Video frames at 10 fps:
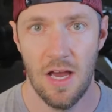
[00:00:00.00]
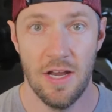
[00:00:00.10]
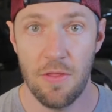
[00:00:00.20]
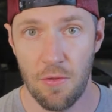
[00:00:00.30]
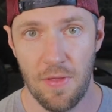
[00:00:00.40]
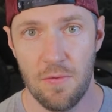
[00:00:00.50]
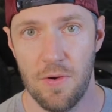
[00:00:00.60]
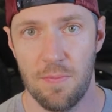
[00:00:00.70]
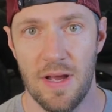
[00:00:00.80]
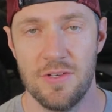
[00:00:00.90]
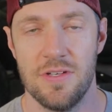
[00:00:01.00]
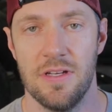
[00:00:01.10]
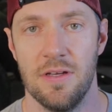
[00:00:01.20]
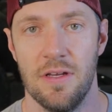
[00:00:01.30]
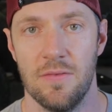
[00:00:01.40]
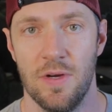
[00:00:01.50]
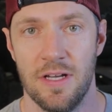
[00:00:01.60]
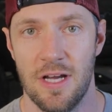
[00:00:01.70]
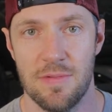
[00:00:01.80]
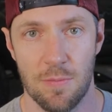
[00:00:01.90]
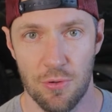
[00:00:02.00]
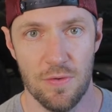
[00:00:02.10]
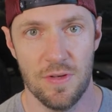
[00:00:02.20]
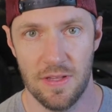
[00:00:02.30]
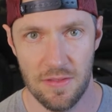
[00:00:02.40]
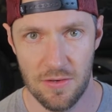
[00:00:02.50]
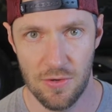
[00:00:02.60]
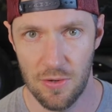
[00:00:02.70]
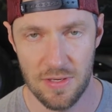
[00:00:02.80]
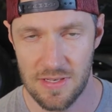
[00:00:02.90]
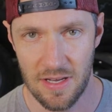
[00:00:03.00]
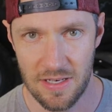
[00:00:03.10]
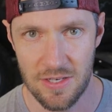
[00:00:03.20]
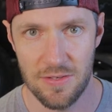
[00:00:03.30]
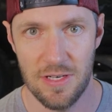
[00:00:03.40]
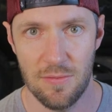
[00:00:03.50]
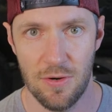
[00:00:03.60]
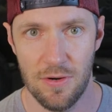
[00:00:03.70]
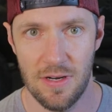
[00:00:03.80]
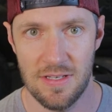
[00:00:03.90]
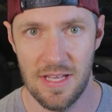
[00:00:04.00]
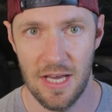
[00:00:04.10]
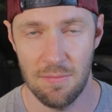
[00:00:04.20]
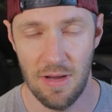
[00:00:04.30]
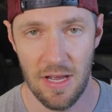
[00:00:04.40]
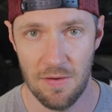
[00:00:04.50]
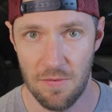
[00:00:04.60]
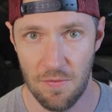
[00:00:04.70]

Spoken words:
Another thing worth mentioning when it comes to proving that the drone is not an issue anymore is that my